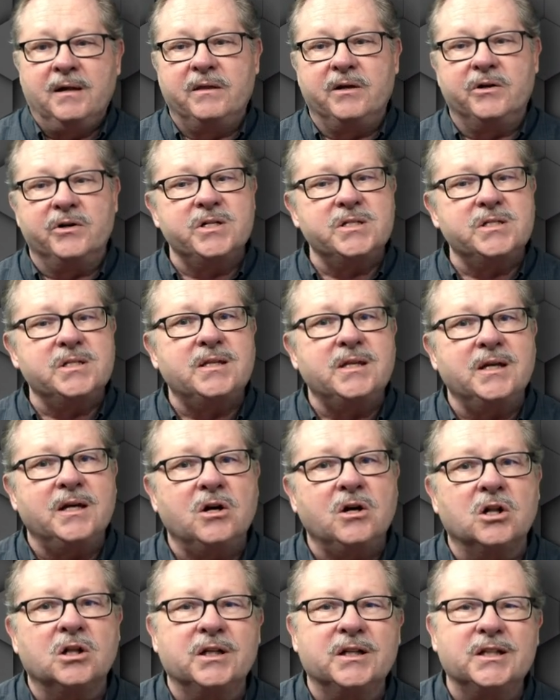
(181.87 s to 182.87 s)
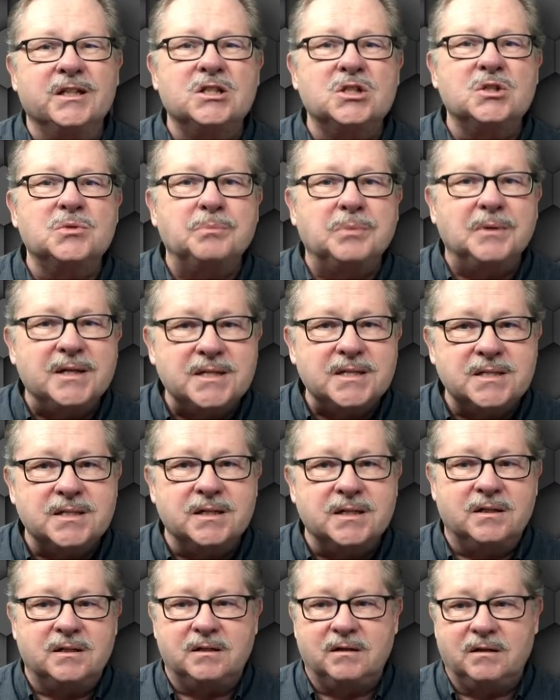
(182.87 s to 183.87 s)
There is a thing called
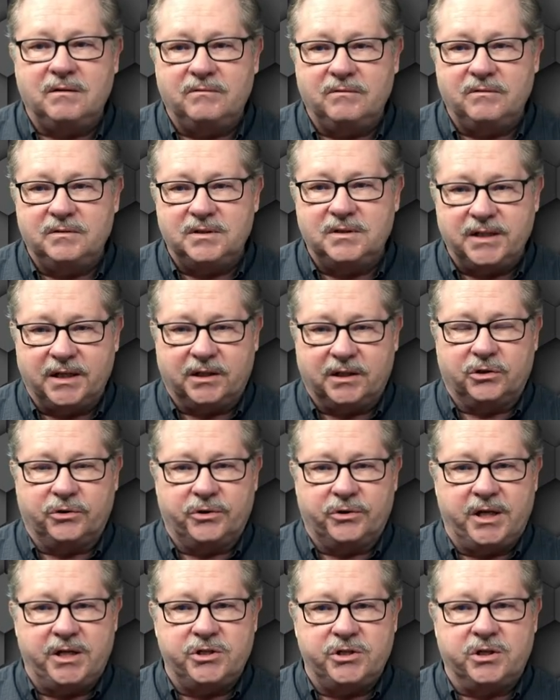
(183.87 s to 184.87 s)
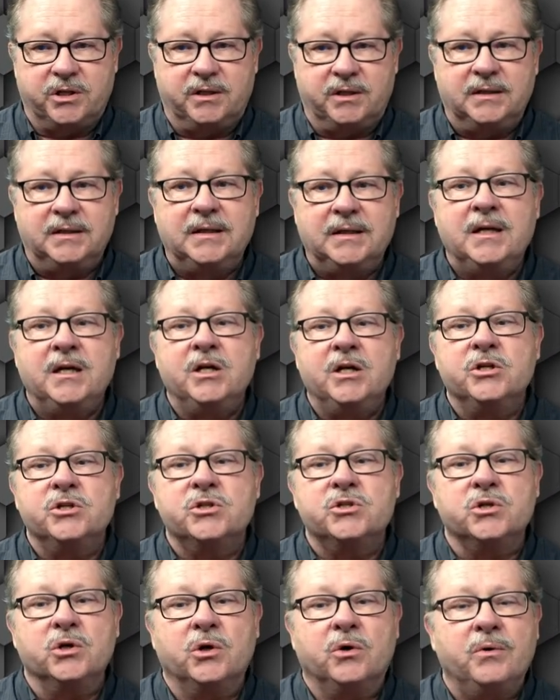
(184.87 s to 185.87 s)
explicit declaration.
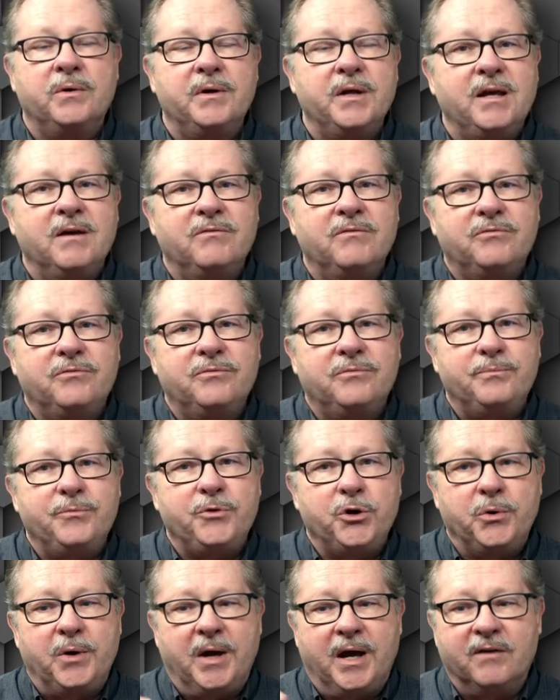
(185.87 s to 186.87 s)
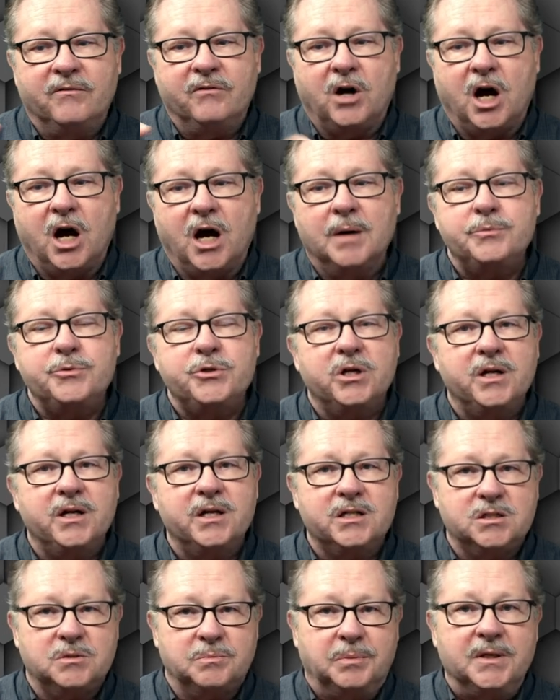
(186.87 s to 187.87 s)
So if you have option
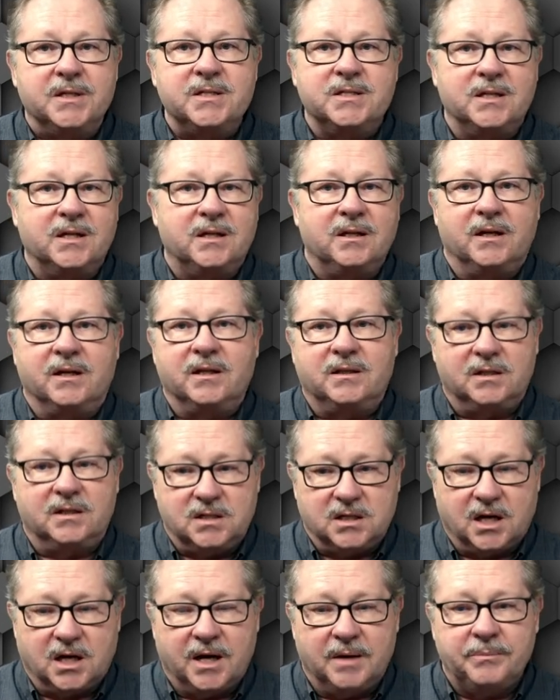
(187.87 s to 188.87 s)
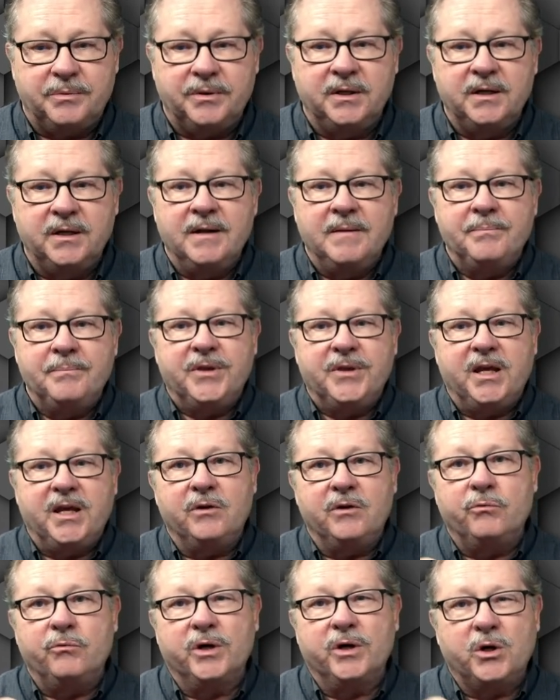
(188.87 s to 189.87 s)
explicit at the top,
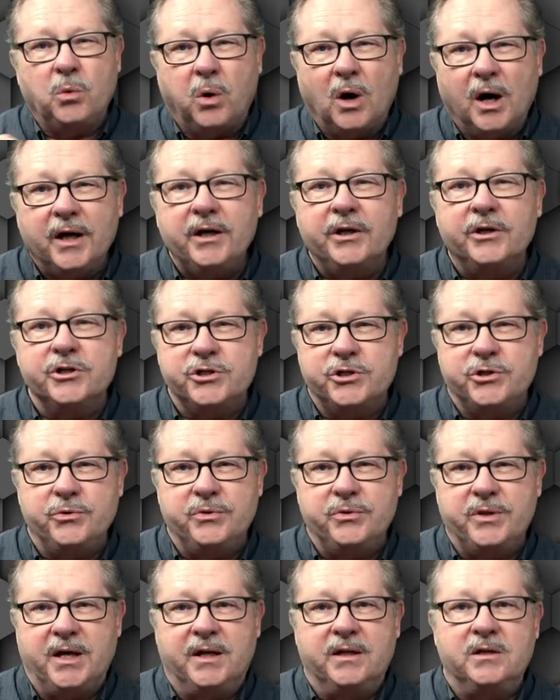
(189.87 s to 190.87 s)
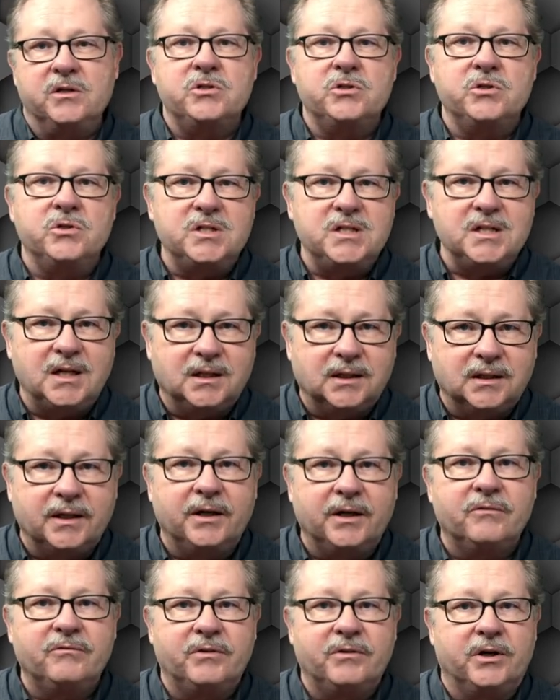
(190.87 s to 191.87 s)
it requires you then to
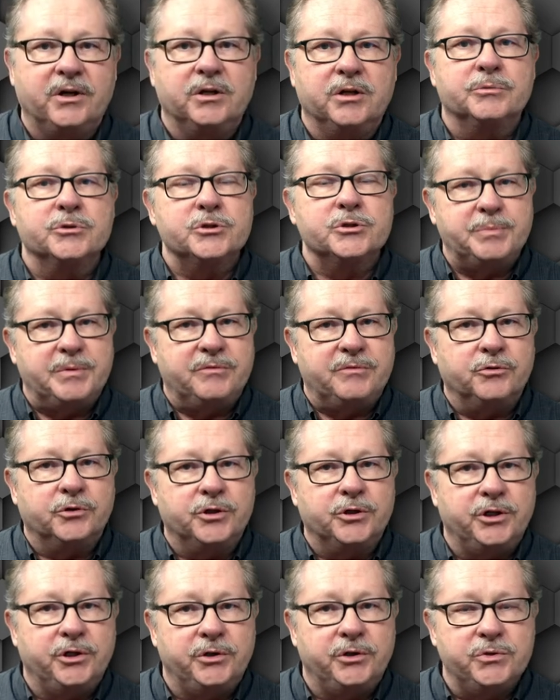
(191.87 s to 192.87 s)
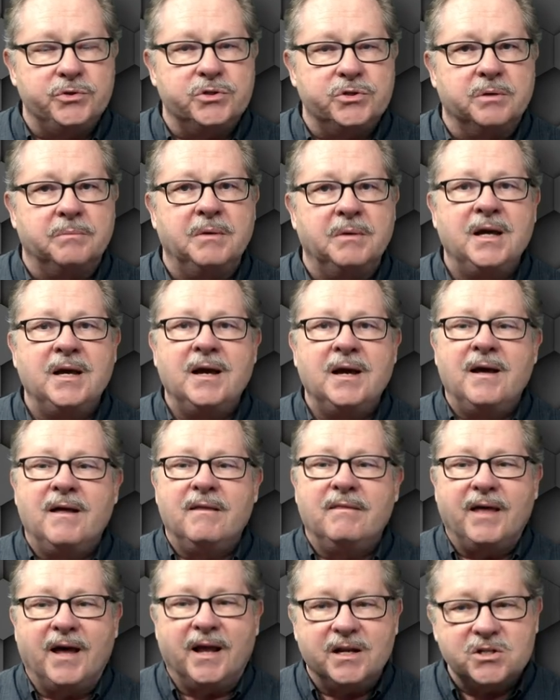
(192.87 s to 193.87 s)
declare variables before you use them.
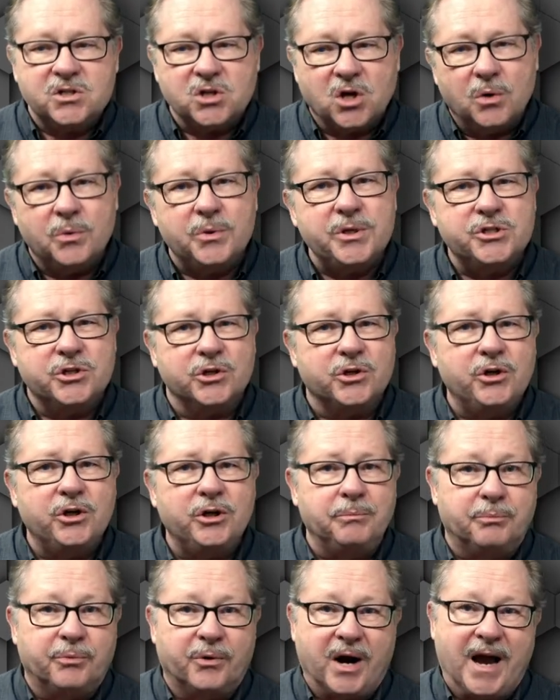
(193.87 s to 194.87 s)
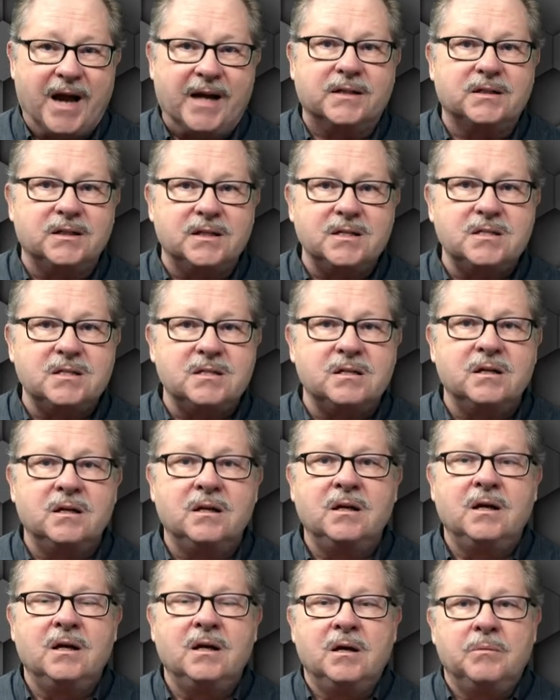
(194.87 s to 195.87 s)
That is always a good practice
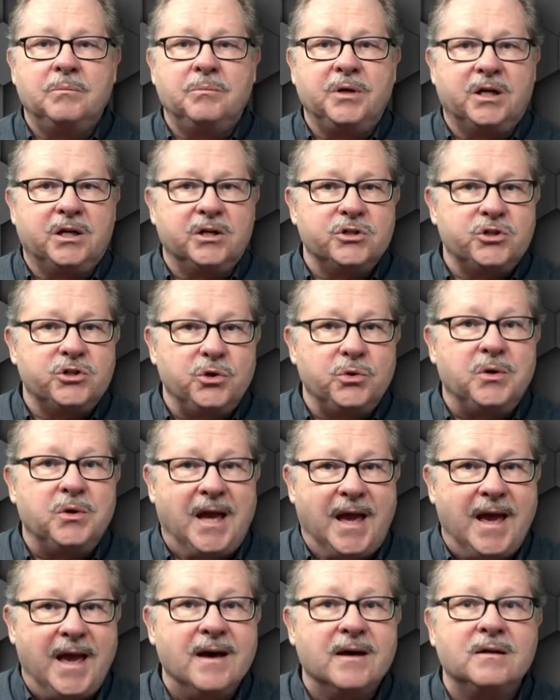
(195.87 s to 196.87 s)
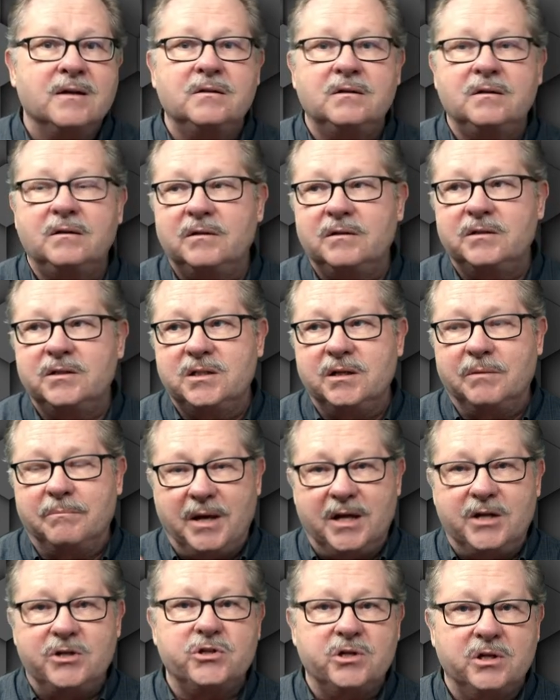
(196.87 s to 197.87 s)
because you can
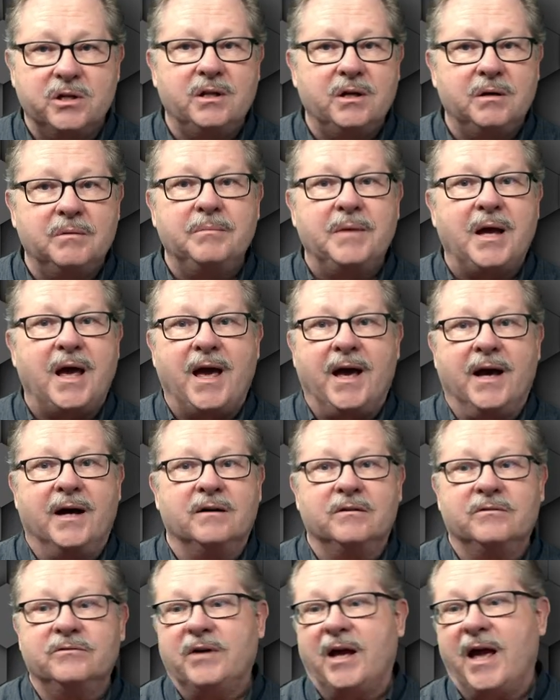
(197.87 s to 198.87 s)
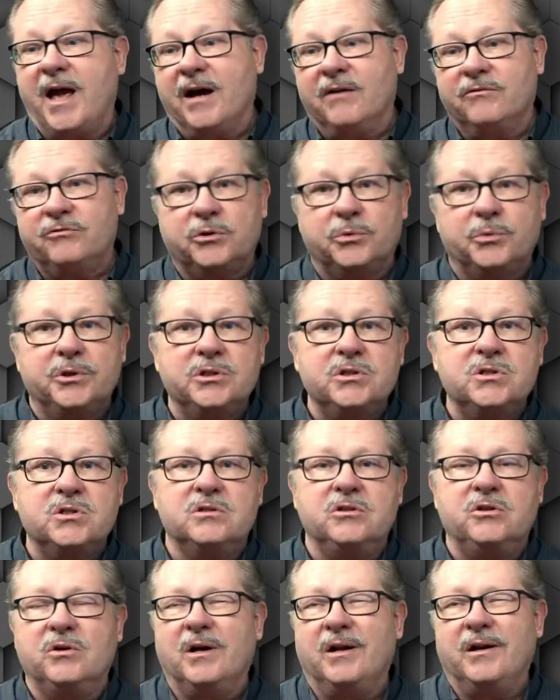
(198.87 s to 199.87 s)
dimension them afterwards.
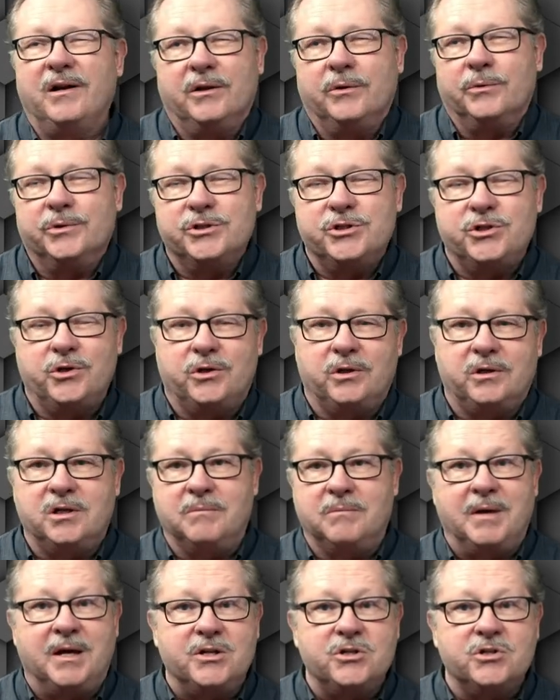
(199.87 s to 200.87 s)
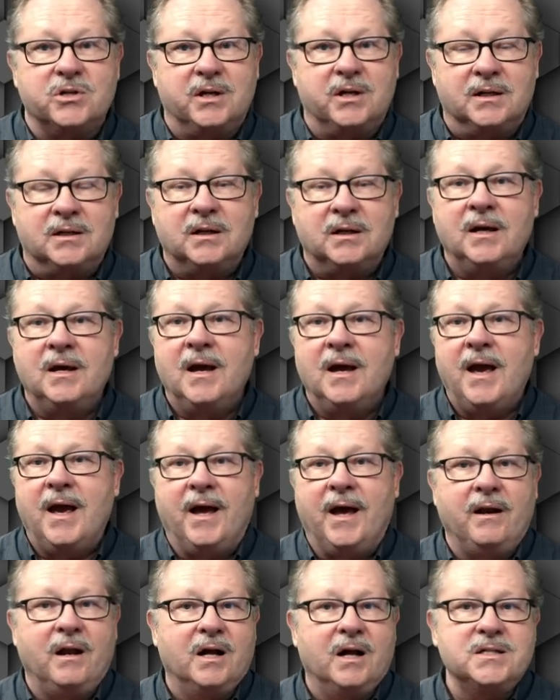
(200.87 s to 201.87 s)
You, in other words, you can dimension it
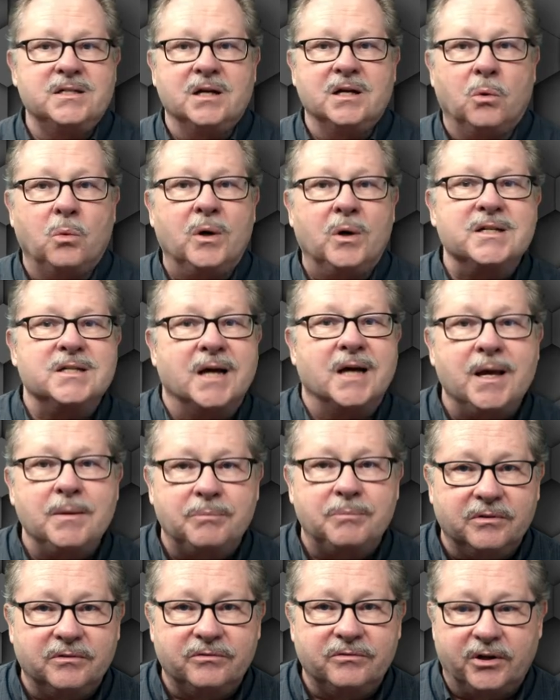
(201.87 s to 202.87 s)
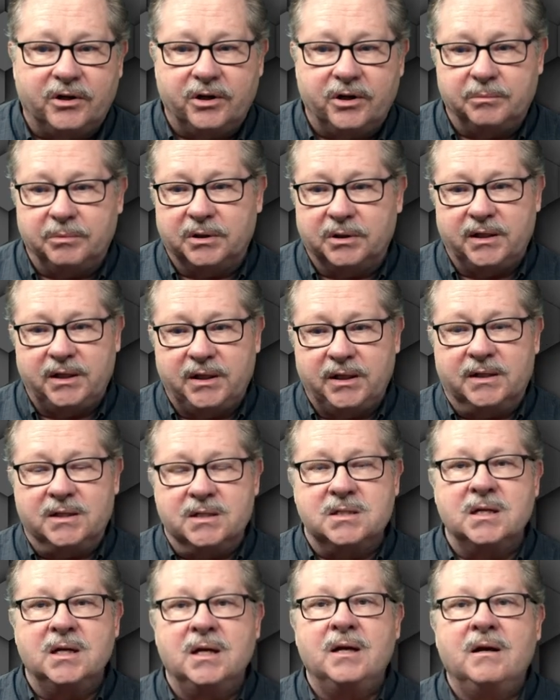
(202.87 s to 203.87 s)
and not tell what type of variable it
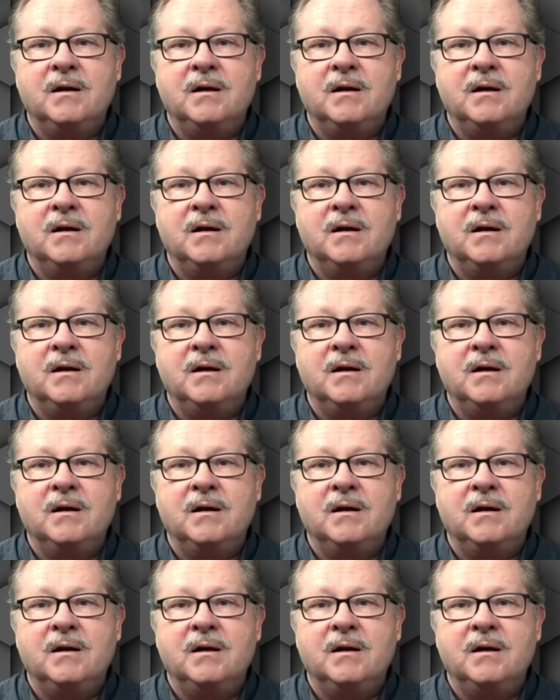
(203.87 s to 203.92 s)
is.